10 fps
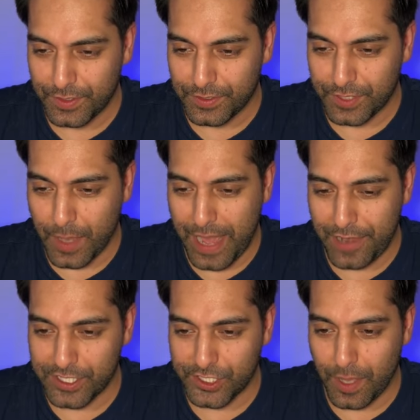So
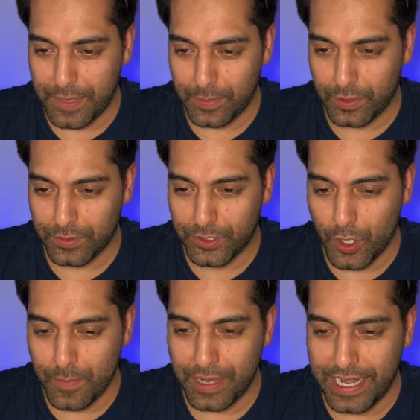apparently some people
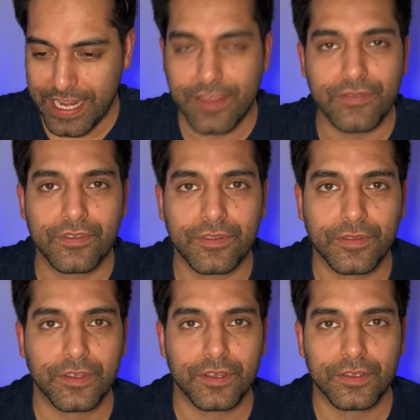don't believe
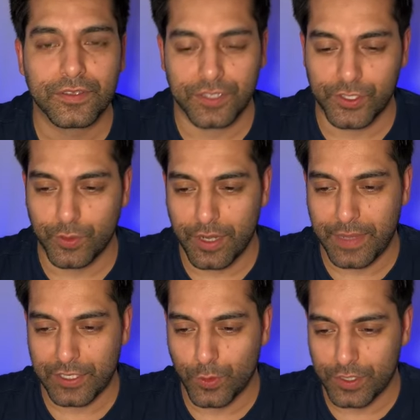the story
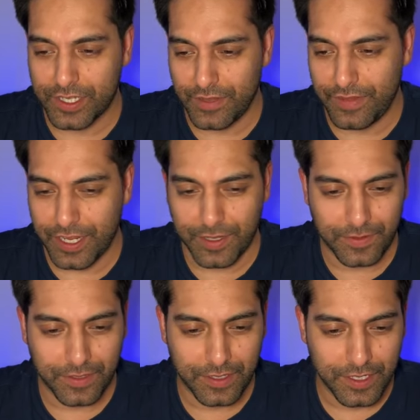about Talk TV.
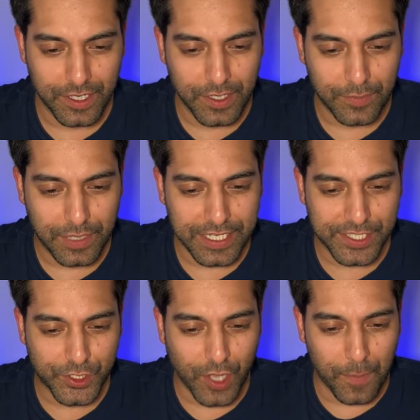
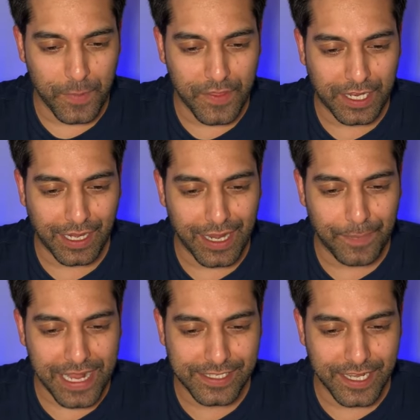Please stop with the
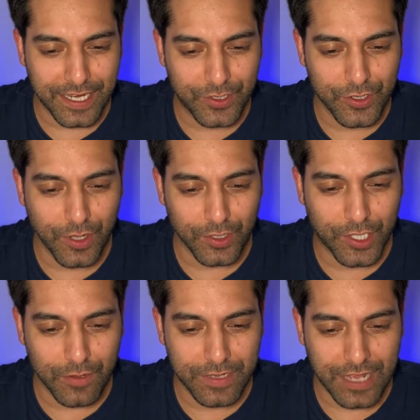clickbaiting. Do
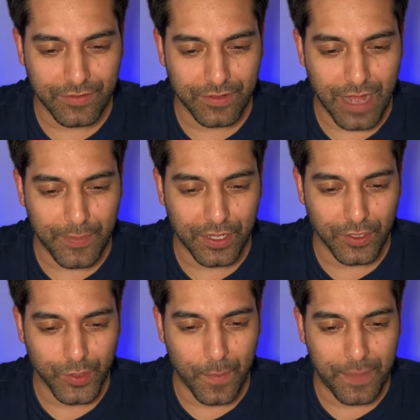not go down the rabbit
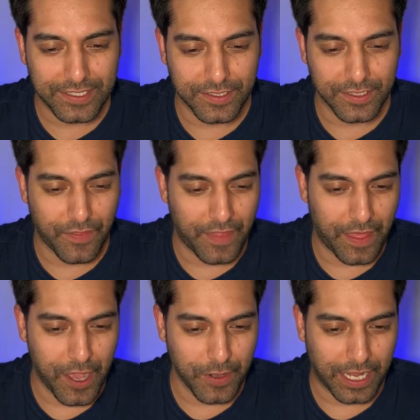hole. You're better than
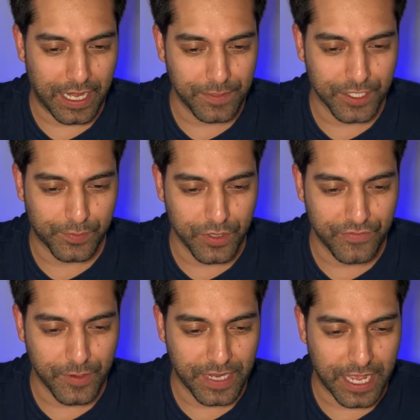that. Okay, let me just
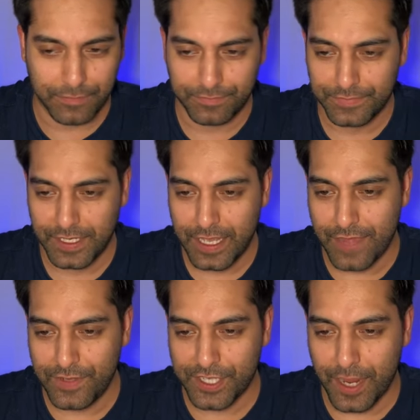prove you again.
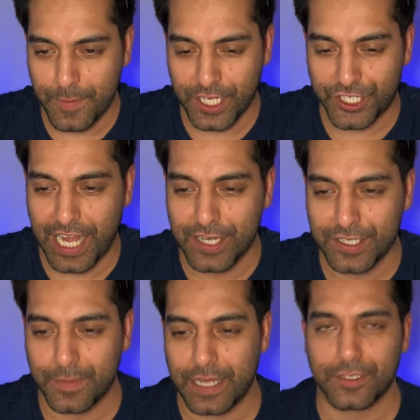Every time we get
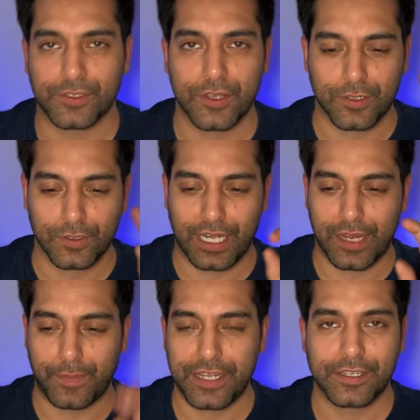challenged about the so-called
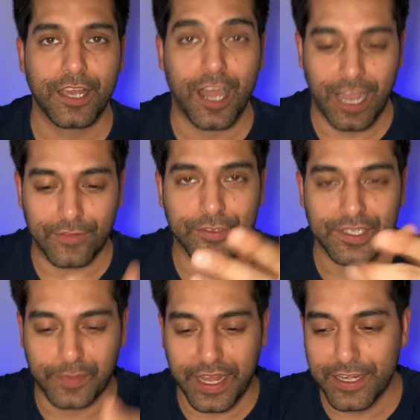clickbait, I have to
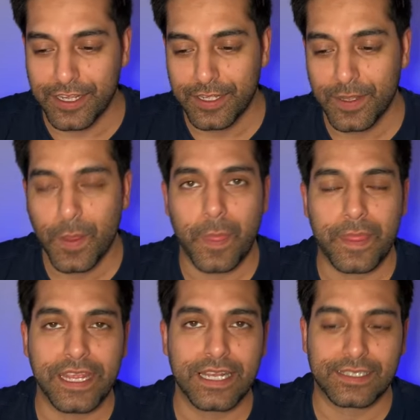explain
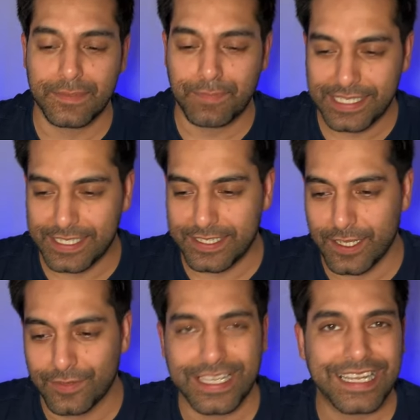the
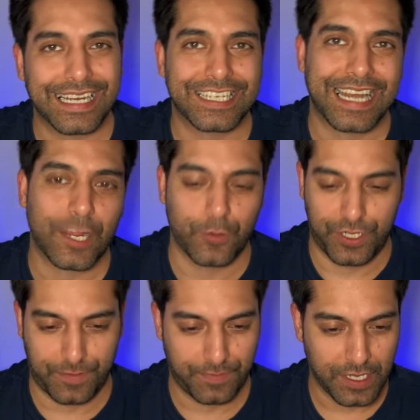simplicity of the English
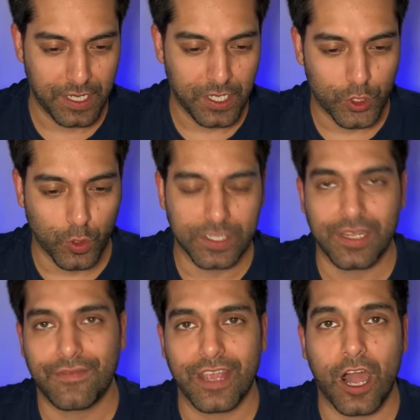language. Talk
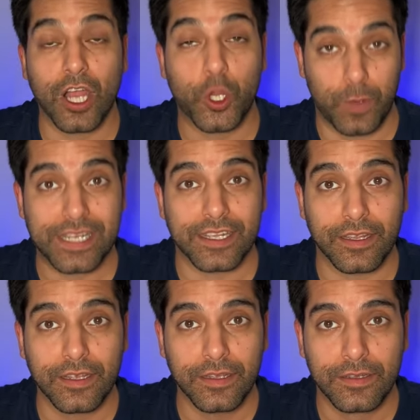TV are
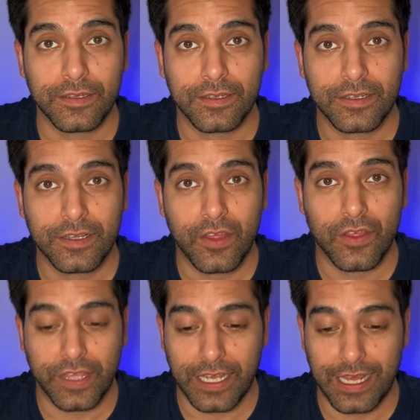quitting
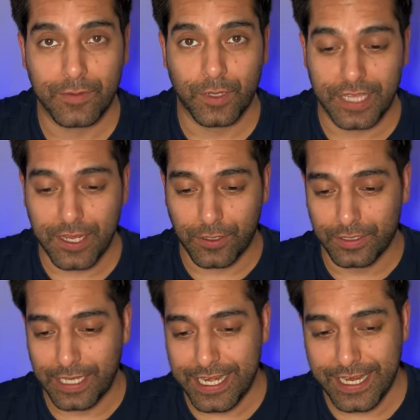the what they
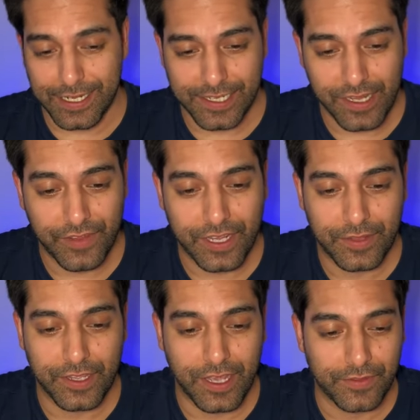call linear
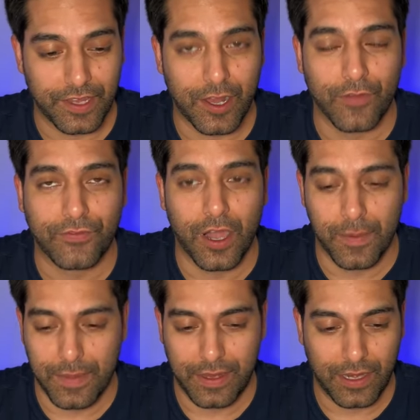TV, their
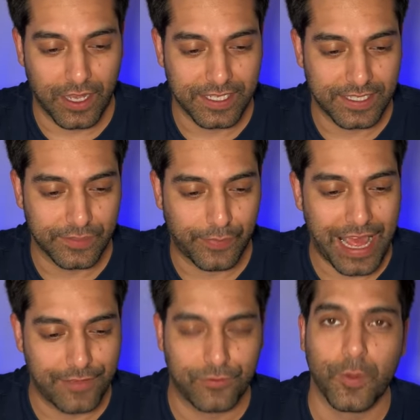Ofcom licensed
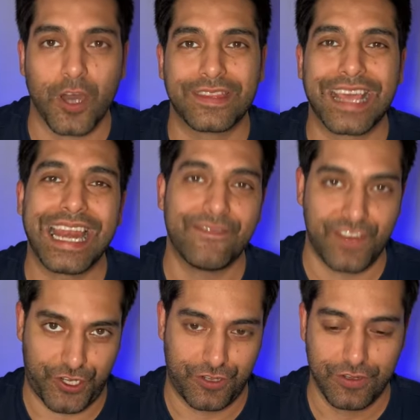platform on
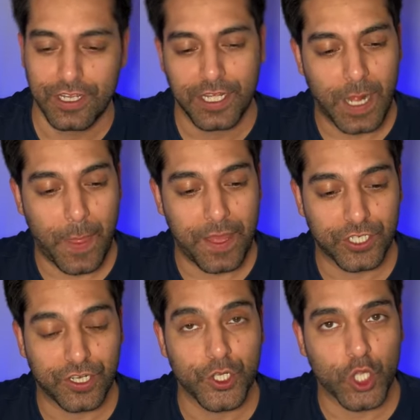television, and they
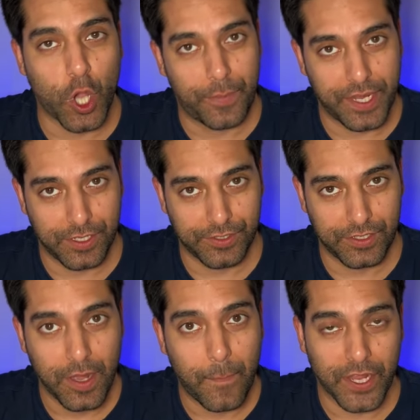are trying to copy
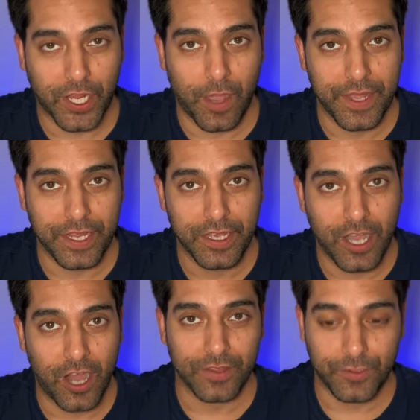us by coming
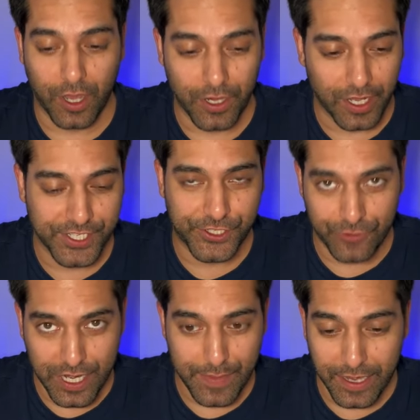to online
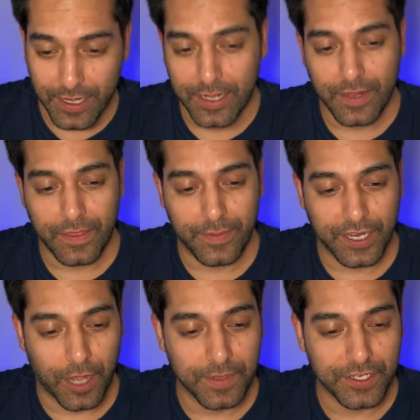streaming. They've
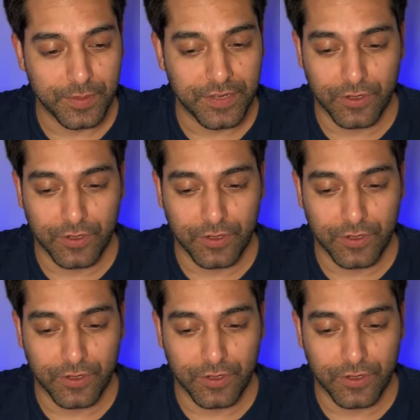been coming to me